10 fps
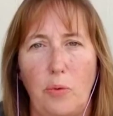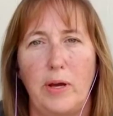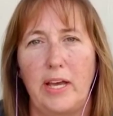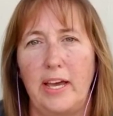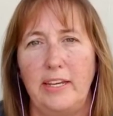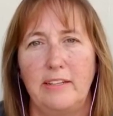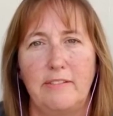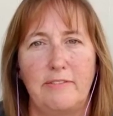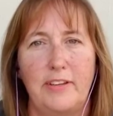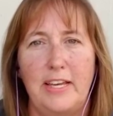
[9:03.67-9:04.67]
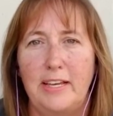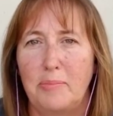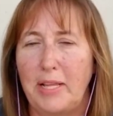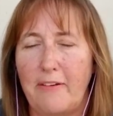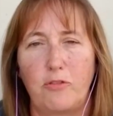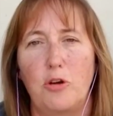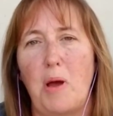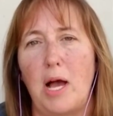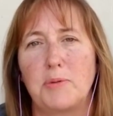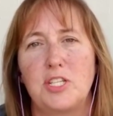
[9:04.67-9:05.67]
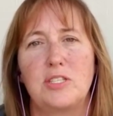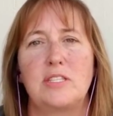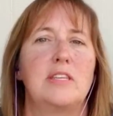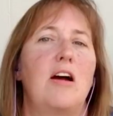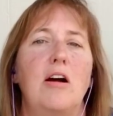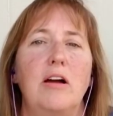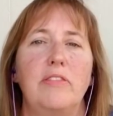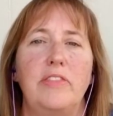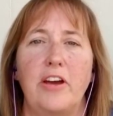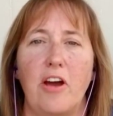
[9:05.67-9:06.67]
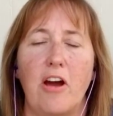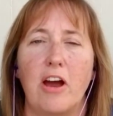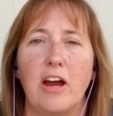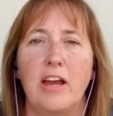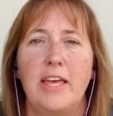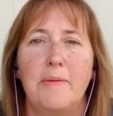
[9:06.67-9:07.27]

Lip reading: what kind of platform options there are.